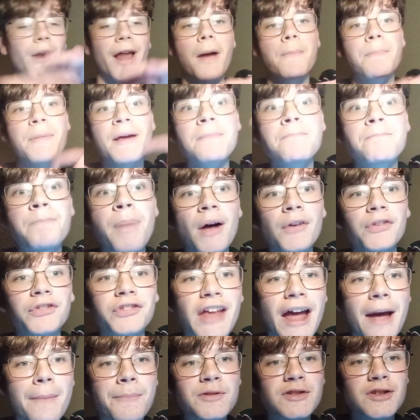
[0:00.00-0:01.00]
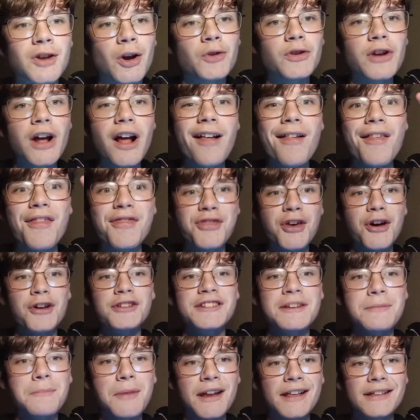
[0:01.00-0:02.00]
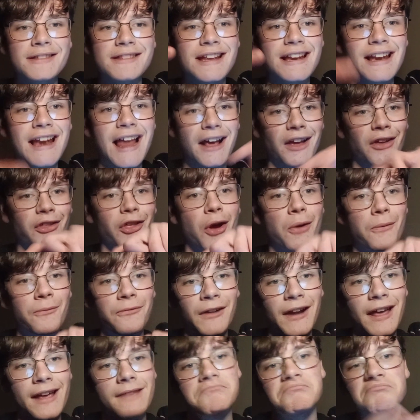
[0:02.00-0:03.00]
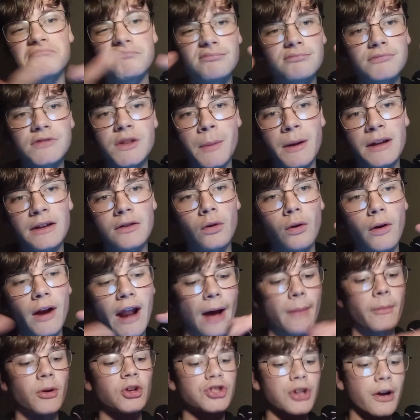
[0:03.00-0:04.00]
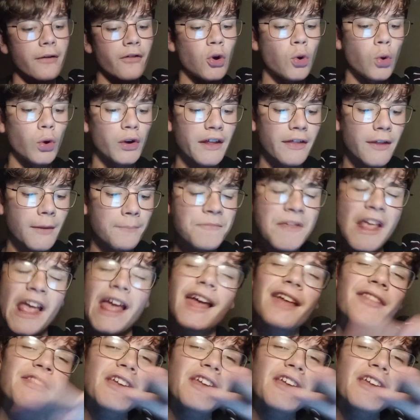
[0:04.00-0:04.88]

do you call it, a big bust episode, 30 minutes in length hopefully, depending on how much I record at them.